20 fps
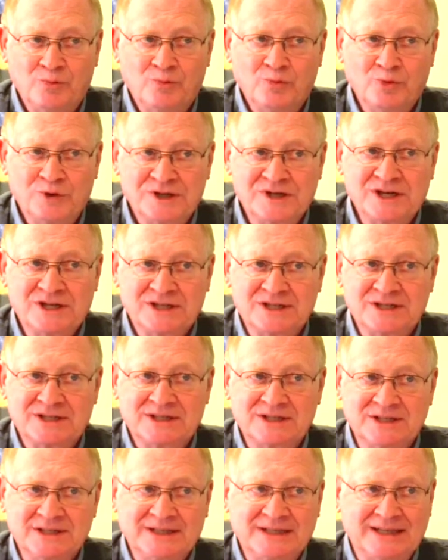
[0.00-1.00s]
which is,
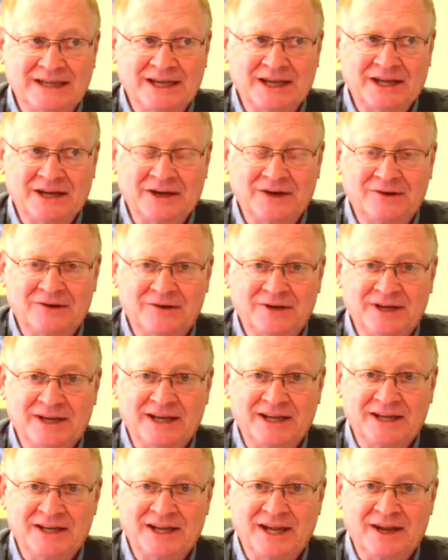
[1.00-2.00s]
you know,
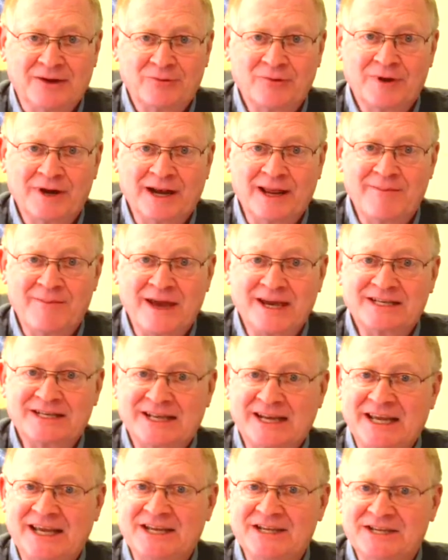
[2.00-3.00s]
it, it really makes
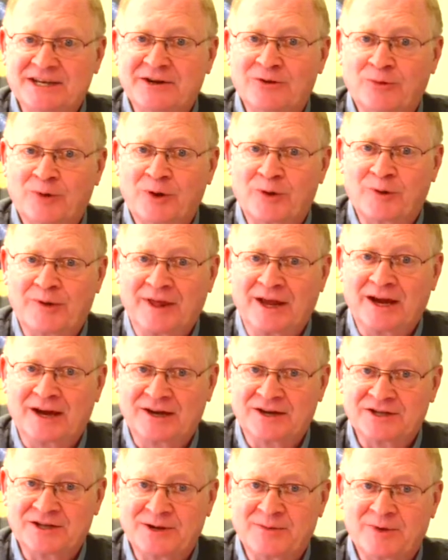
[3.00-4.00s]
it easy to work with that
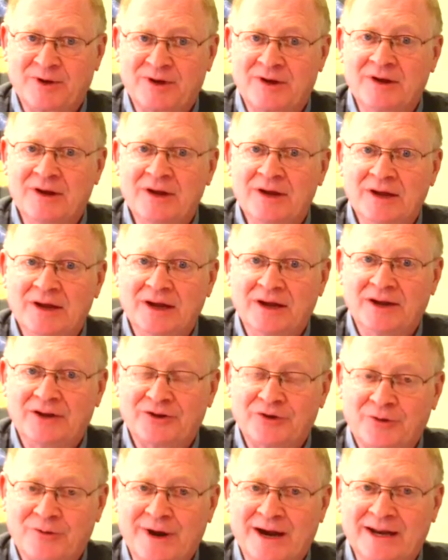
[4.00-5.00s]
customer
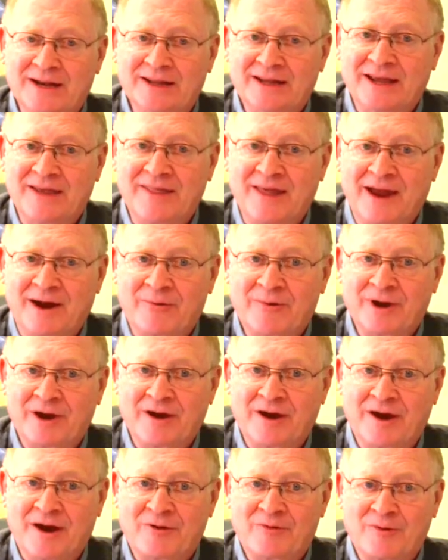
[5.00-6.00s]
directly in that
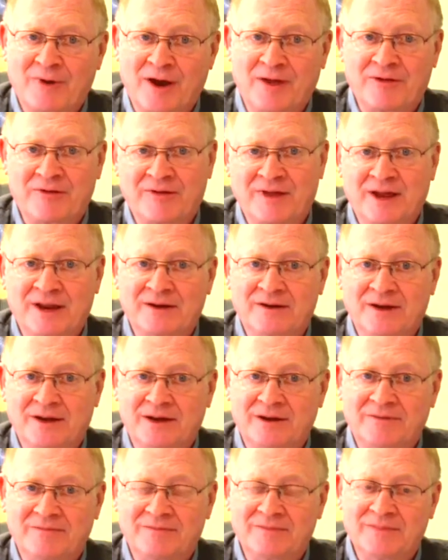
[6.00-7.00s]
regard rather than
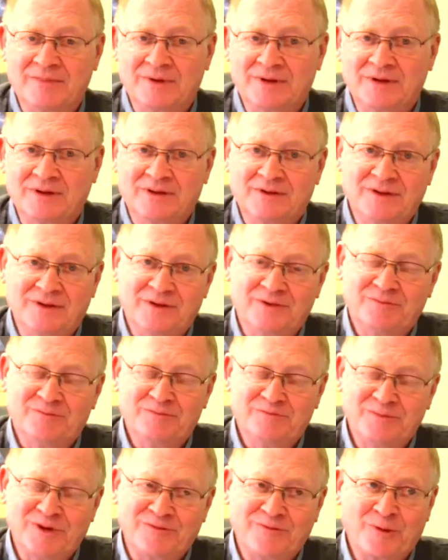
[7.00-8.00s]
uh,
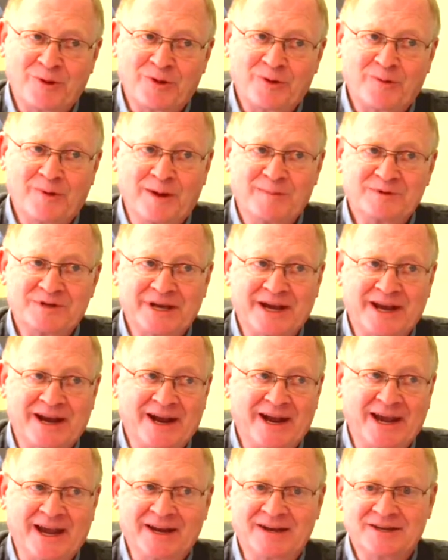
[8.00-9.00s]
before the website
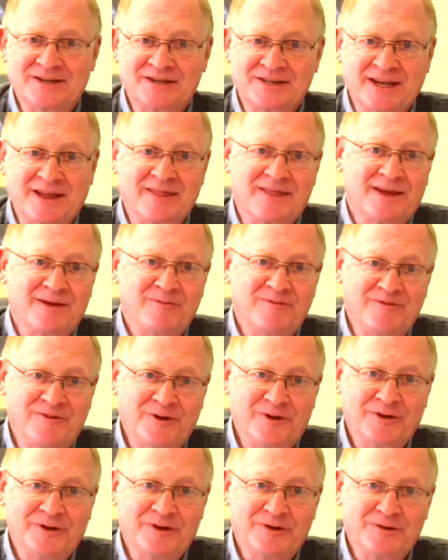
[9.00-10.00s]
I had to send them
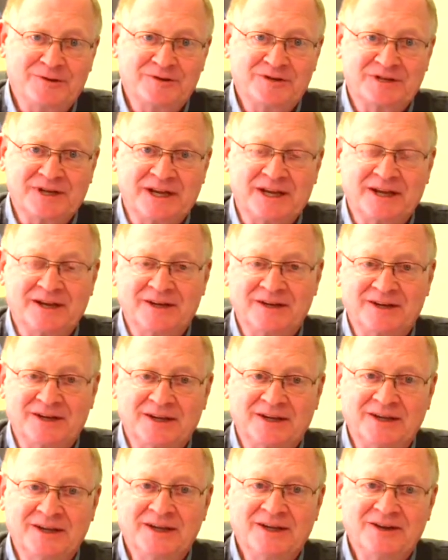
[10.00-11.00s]
photos and
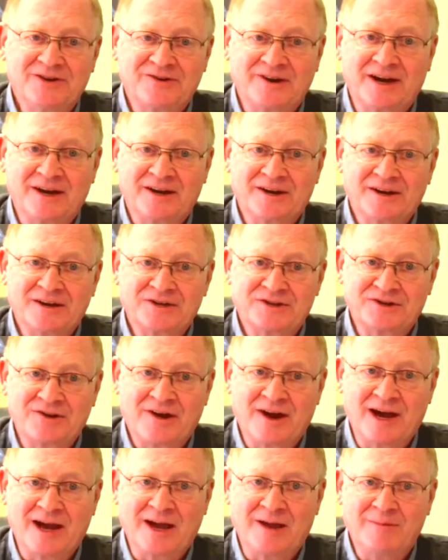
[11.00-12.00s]
uh, try to
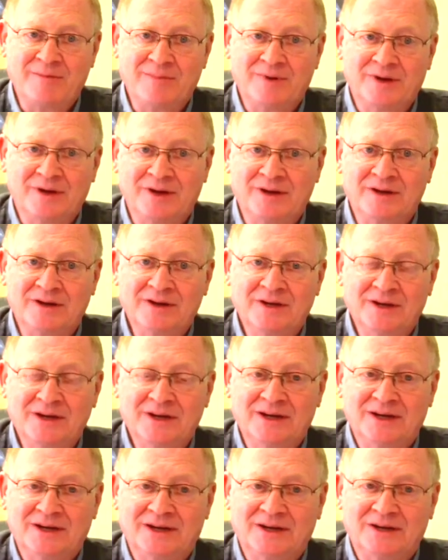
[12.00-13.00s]
describe uh,
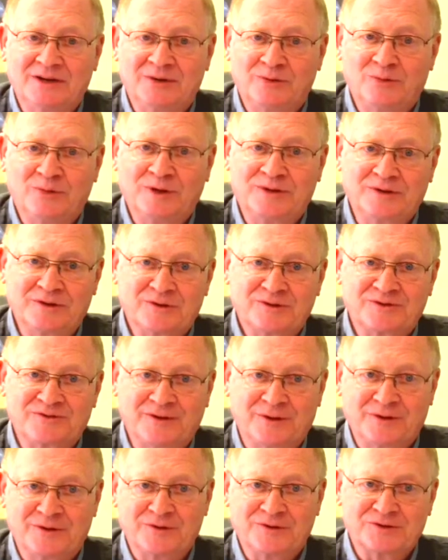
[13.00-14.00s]
uh what those
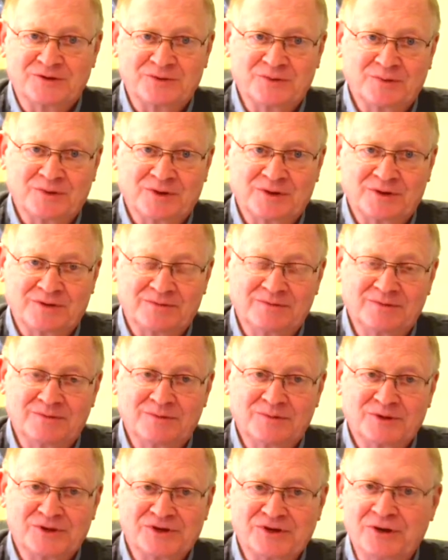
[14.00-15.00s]
photos were,
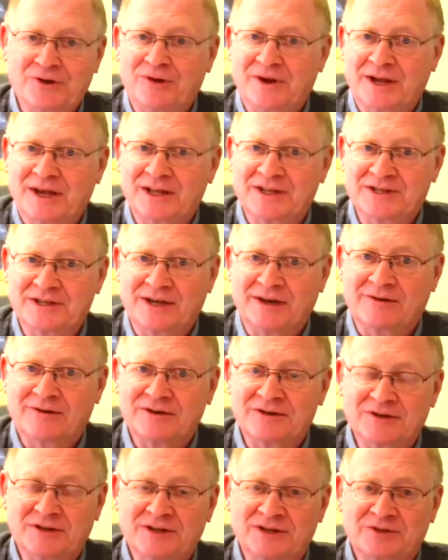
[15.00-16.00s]
were showing,
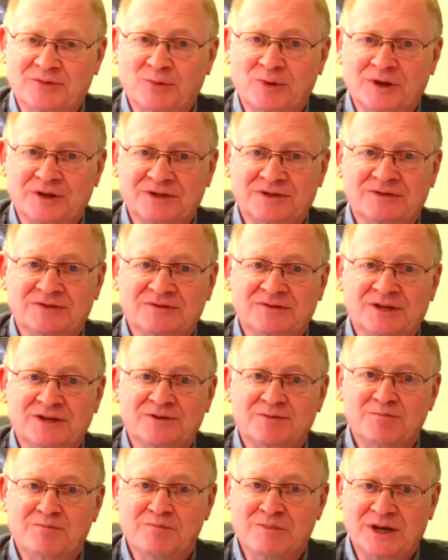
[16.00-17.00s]
etc. So this works
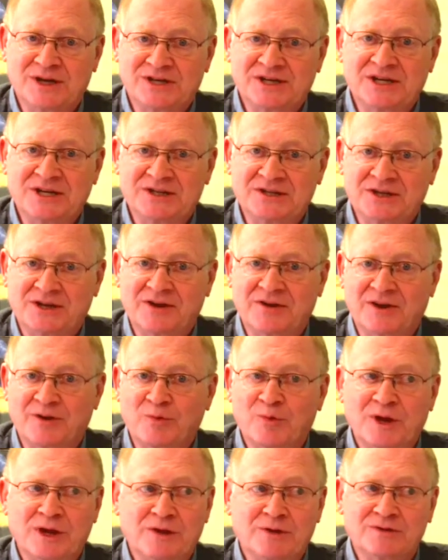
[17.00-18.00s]
just much easier
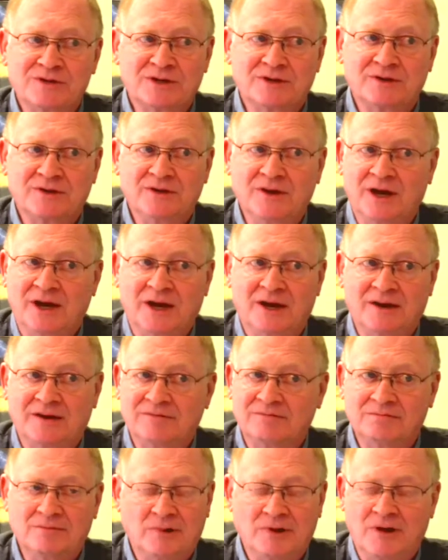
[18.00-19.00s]
and we use it on
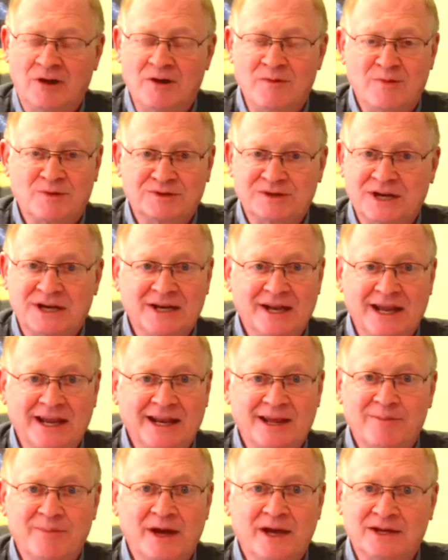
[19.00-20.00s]
a, almost a
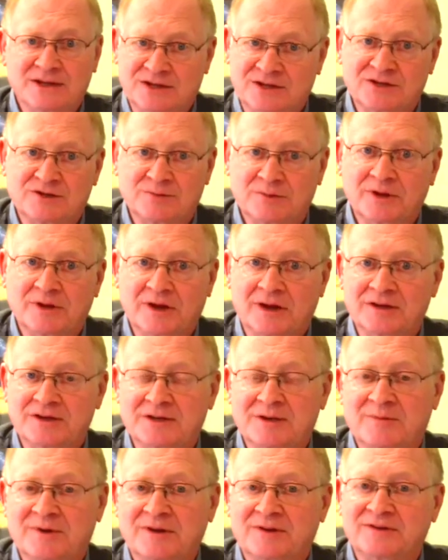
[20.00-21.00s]
daily basis with
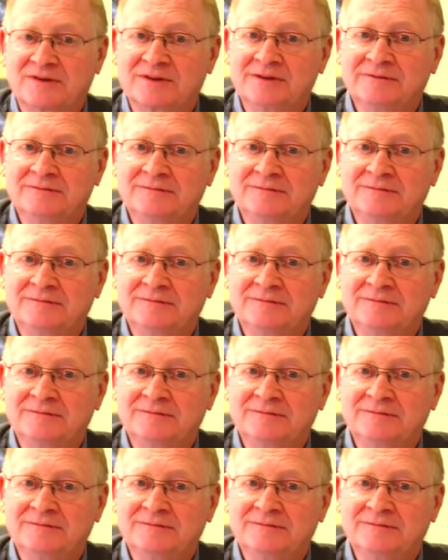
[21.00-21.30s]
customers.